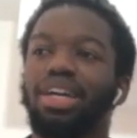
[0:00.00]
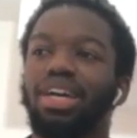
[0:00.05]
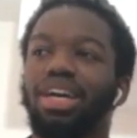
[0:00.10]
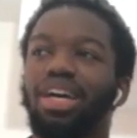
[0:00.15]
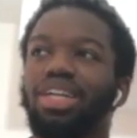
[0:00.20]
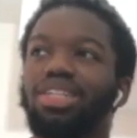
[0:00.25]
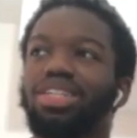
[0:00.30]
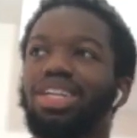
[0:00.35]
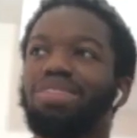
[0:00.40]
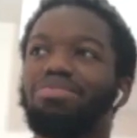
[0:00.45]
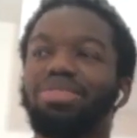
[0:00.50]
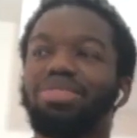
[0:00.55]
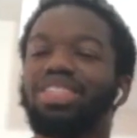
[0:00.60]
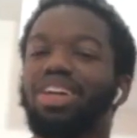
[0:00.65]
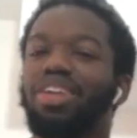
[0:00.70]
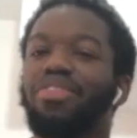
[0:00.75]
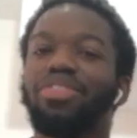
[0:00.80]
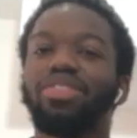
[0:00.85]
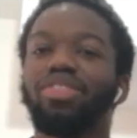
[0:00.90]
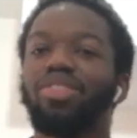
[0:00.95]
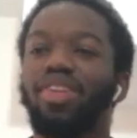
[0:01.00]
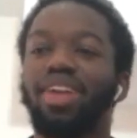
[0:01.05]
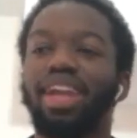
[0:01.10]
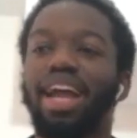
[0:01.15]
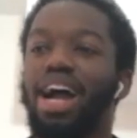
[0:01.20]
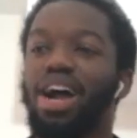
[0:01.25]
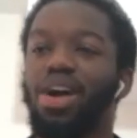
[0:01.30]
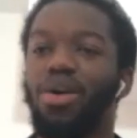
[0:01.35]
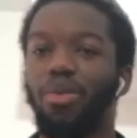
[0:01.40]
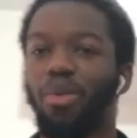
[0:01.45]
it shouldn't be something you
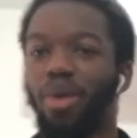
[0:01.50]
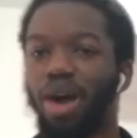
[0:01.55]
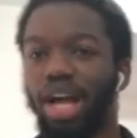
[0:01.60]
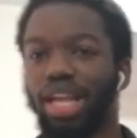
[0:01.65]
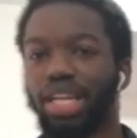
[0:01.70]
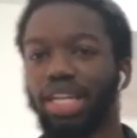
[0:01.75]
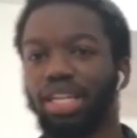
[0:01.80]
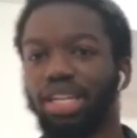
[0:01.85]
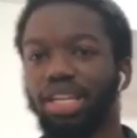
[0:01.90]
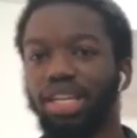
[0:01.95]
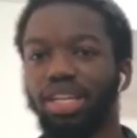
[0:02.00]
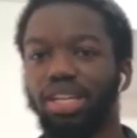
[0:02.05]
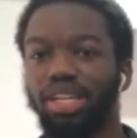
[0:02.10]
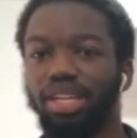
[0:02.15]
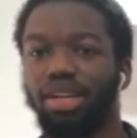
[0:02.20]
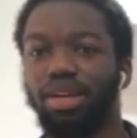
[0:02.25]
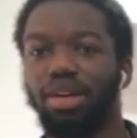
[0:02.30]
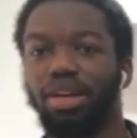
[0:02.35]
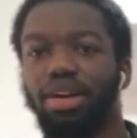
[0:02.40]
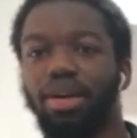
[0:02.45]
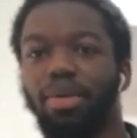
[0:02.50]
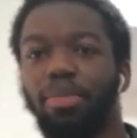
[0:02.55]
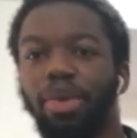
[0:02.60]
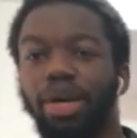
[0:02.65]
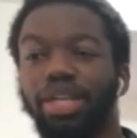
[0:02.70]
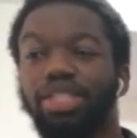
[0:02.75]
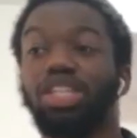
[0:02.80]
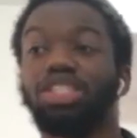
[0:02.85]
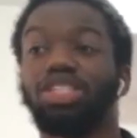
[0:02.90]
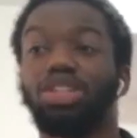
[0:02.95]
rely on one. Mm-hmm.
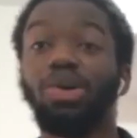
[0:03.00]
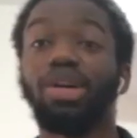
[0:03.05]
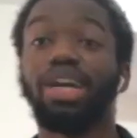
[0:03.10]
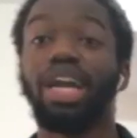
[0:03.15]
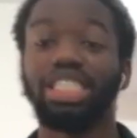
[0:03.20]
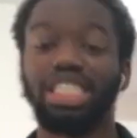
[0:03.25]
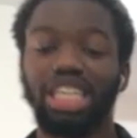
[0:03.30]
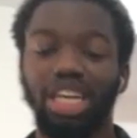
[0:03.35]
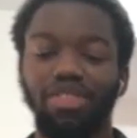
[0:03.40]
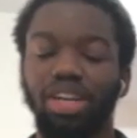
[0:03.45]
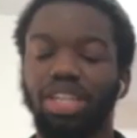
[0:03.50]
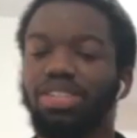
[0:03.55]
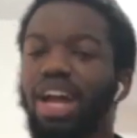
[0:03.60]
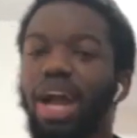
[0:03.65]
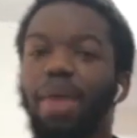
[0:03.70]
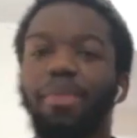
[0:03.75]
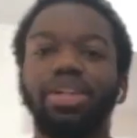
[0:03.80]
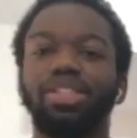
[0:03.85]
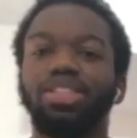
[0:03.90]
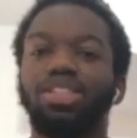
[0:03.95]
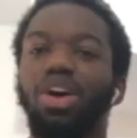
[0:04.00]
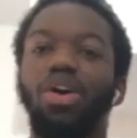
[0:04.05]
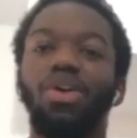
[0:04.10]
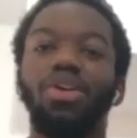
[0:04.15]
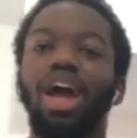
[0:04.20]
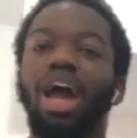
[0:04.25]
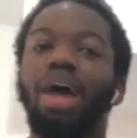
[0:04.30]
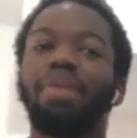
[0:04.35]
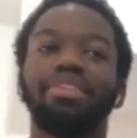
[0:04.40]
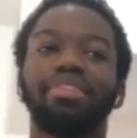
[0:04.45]
But it's okay to give it a try, but
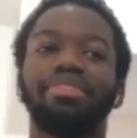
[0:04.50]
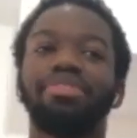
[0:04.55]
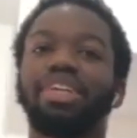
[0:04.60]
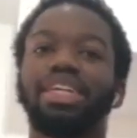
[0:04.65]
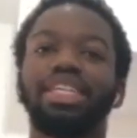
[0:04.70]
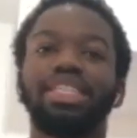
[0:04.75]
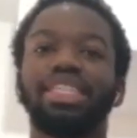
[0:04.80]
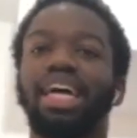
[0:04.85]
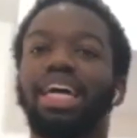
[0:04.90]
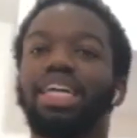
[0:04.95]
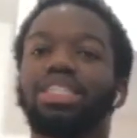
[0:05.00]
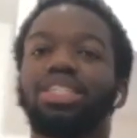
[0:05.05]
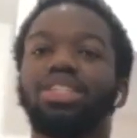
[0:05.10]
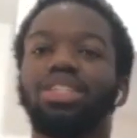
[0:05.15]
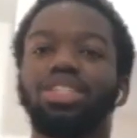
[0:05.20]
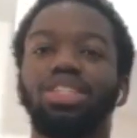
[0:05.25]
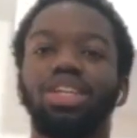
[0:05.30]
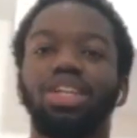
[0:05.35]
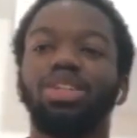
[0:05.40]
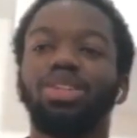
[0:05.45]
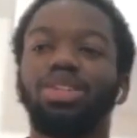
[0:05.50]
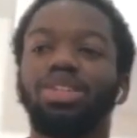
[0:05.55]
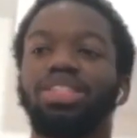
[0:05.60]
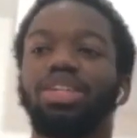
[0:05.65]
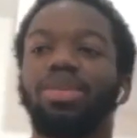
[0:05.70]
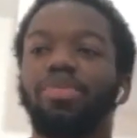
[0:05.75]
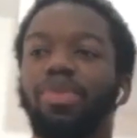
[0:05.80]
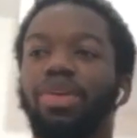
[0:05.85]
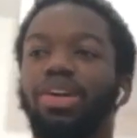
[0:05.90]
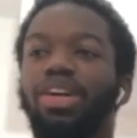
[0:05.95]
don't ever think that's the
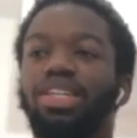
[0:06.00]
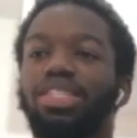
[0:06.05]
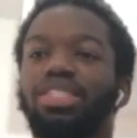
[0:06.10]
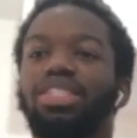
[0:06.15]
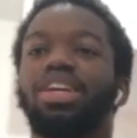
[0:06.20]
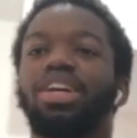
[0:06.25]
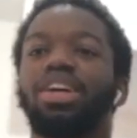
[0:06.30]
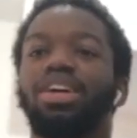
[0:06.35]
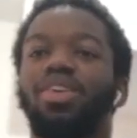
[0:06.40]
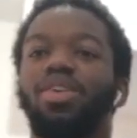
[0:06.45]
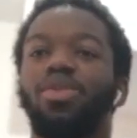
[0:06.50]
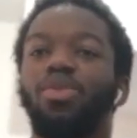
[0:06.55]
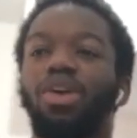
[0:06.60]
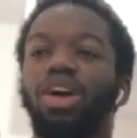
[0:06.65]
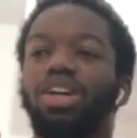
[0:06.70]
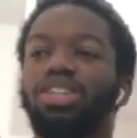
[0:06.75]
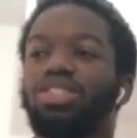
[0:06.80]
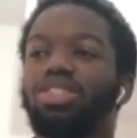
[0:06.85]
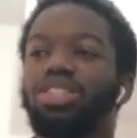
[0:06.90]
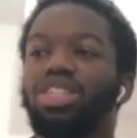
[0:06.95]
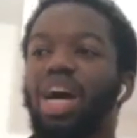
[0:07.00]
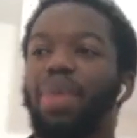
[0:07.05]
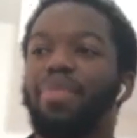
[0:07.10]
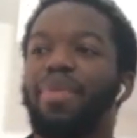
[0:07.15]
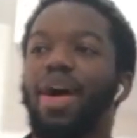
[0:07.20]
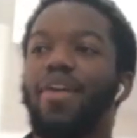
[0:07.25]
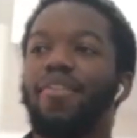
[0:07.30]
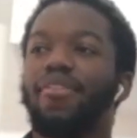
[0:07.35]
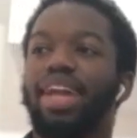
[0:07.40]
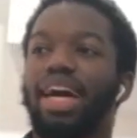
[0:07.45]
solution, because once you come
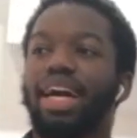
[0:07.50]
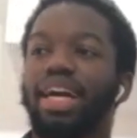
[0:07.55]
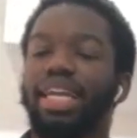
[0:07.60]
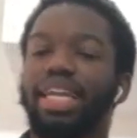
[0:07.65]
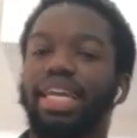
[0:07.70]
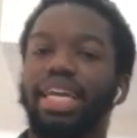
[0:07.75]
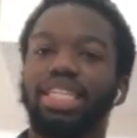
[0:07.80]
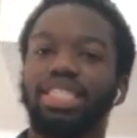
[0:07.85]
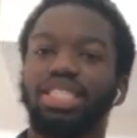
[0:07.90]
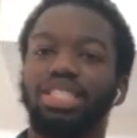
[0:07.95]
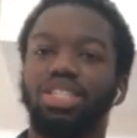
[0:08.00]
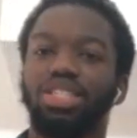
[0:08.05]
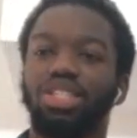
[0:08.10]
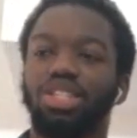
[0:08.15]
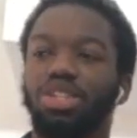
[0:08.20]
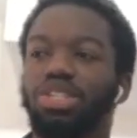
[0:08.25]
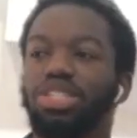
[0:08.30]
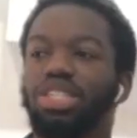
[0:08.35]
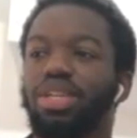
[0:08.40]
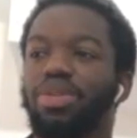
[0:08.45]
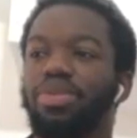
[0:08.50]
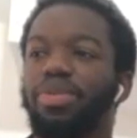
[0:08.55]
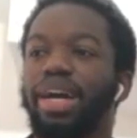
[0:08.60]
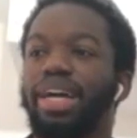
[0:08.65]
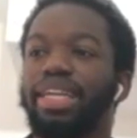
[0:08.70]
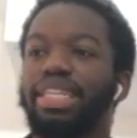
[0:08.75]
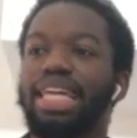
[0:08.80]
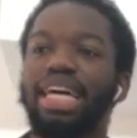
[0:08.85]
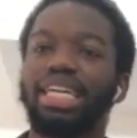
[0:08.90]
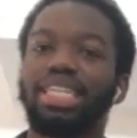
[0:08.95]
out of like an institution
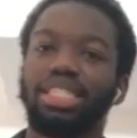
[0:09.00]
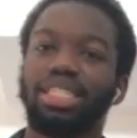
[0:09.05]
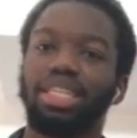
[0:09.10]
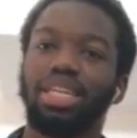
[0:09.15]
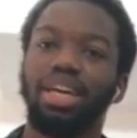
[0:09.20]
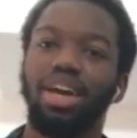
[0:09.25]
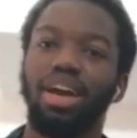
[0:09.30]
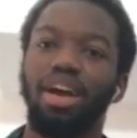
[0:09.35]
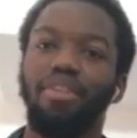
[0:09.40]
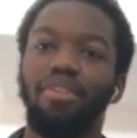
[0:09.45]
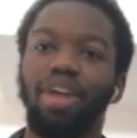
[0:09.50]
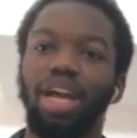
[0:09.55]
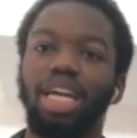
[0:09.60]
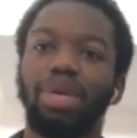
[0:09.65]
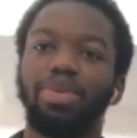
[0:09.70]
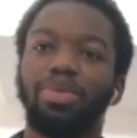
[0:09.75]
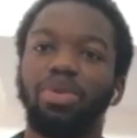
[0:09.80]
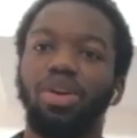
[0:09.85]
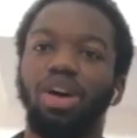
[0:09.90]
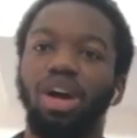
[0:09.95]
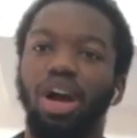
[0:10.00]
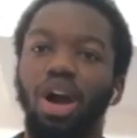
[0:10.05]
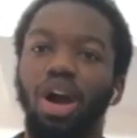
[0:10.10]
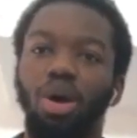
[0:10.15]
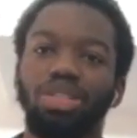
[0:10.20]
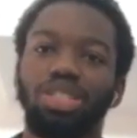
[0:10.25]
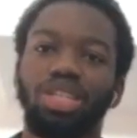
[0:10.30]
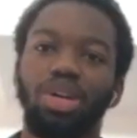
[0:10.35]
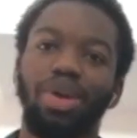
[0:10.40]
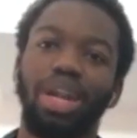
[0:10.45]
where that's available, or a
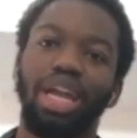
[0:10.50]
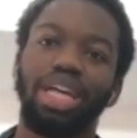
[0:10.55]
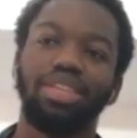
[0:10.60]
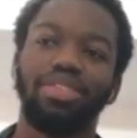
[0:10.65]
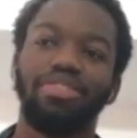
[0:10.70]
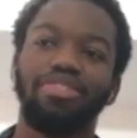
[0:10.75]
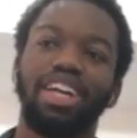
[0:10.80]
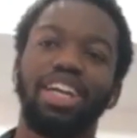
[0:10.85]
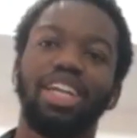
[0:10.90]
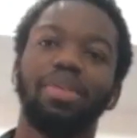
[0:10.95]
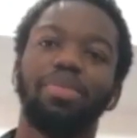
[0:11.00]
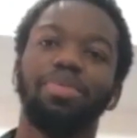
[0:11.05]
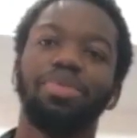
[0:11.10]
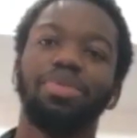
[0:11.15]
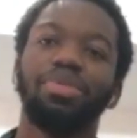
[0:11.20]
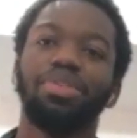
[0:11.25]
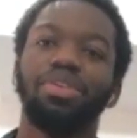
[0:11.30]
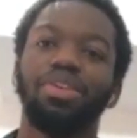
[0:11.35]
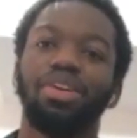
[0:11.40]
culture where that's available,